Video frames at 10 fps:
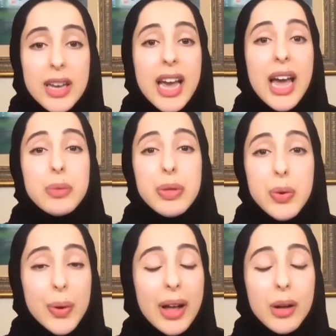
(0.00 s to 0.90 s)
And with your
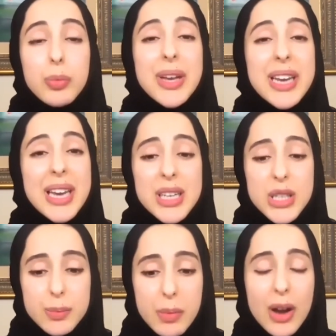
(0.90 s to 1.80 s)
help, we can
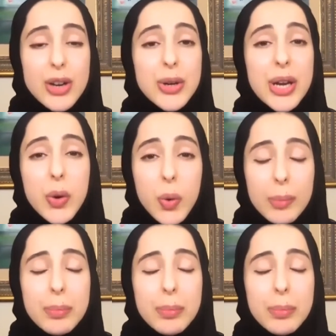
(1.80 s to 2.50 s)
inspire, equip,